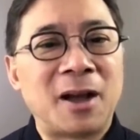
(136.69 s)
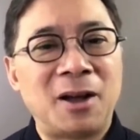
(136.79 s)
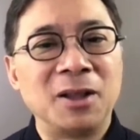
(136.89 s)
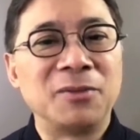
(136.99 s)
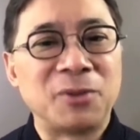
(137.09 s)

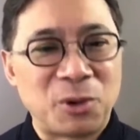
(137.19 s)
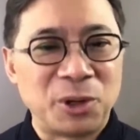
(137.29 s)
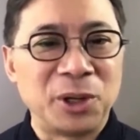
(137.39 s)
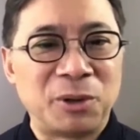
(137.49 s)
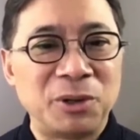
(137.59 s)
olive
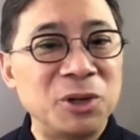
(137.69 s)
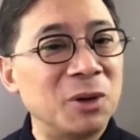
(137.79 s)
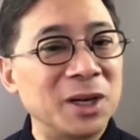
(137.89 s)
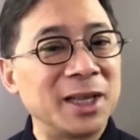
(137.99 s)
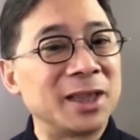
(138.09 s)
oil and you
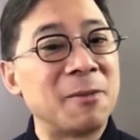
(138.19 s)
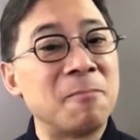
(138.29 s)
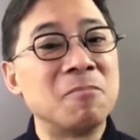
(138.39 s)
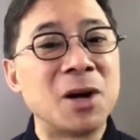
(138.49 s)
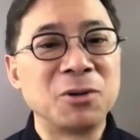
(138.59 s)
want to get the
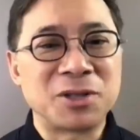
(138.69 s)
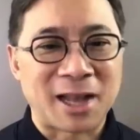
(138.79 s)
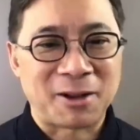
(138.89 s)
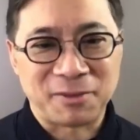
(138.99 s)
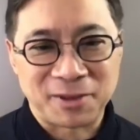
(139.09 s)

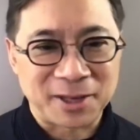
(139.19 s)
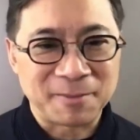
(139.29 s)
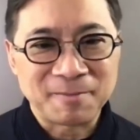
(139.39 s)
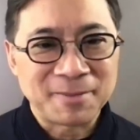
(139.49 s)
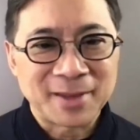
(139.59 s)
most out of it,